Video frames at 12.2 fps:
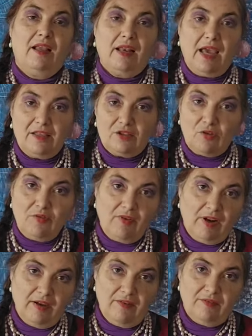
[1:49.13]
Lights of
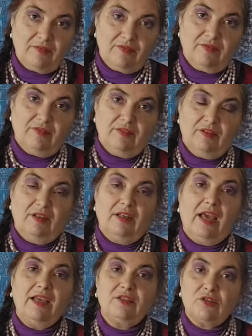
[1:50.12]
love,
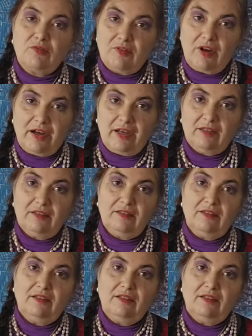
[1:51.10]
lights of God,